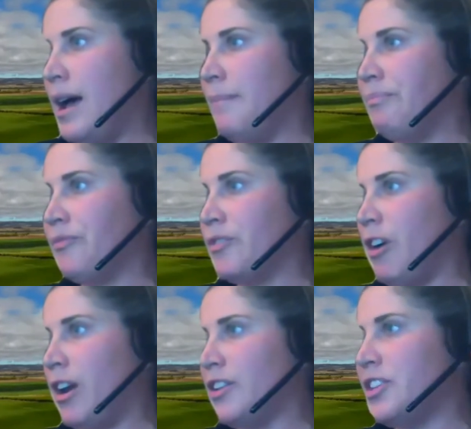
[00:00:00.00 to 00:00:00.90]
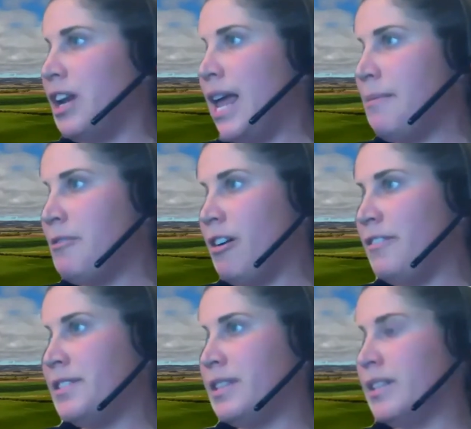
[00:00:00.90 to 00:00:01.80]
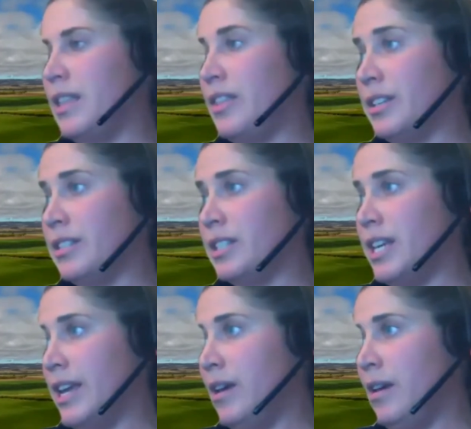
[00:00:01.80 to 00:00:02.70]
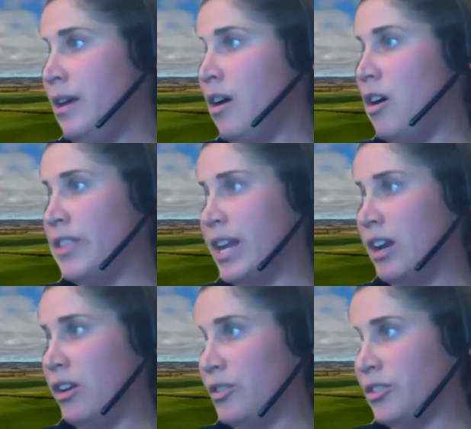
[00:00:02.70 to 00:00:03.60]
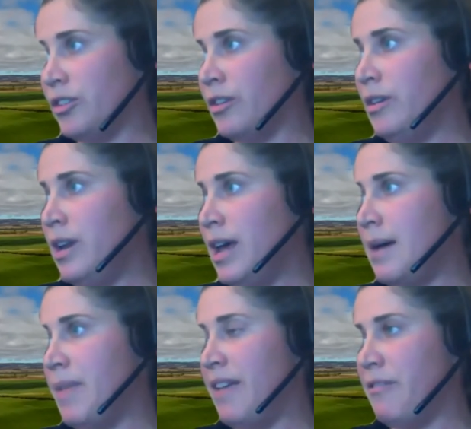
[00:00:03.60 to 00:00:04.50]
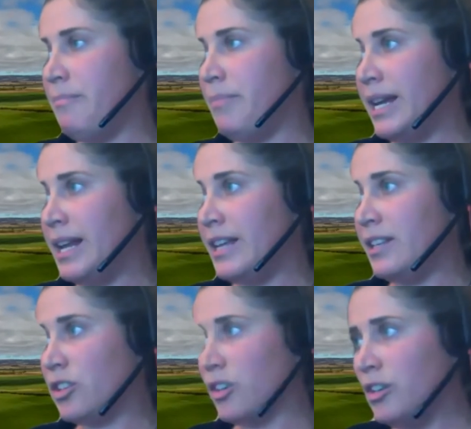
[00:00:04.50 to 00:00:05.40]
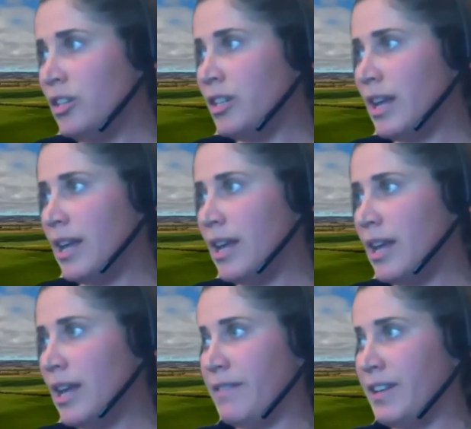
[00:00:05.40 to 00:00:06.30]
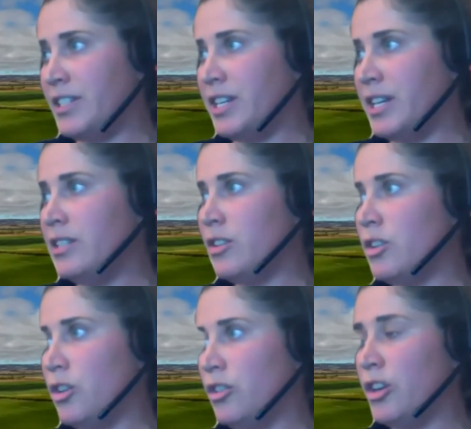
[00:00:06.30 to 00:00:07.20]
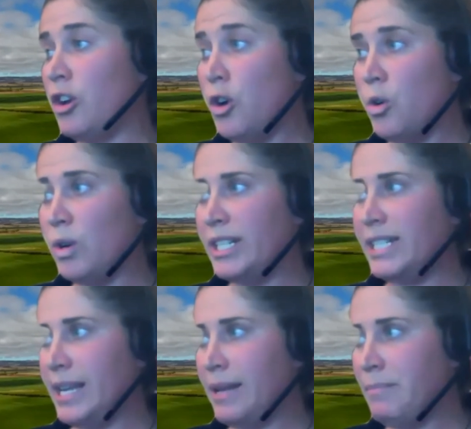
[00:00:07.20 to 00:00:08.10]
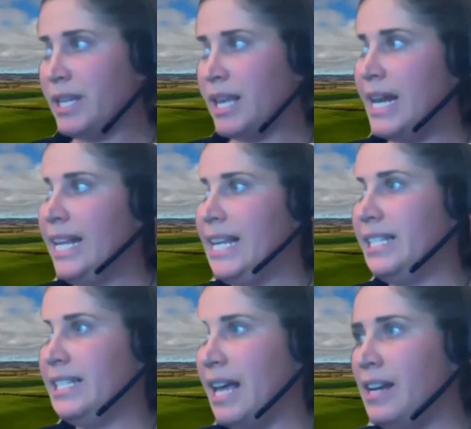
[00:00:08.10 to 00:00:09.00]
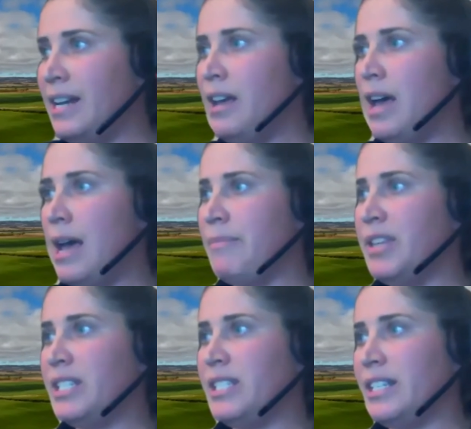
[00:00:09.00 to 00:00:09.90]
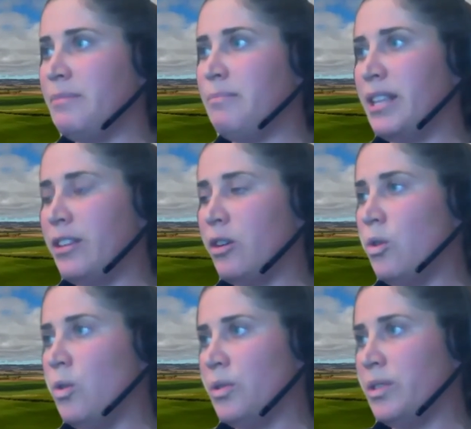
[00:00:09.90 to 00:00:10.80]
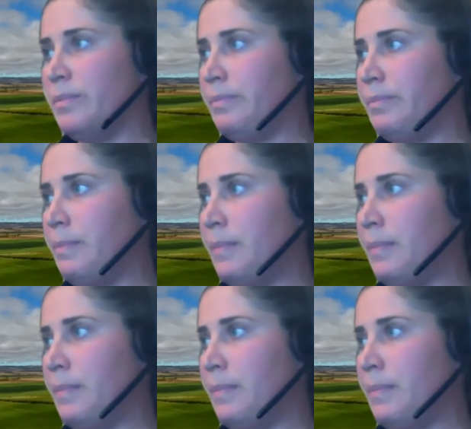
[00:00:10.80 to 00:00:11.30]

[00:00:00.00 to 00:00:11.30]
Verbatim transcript: Right, so land growths this year on their lucerne haven't been as good as previous years. Could the cooler temps and less sun this season be the cause?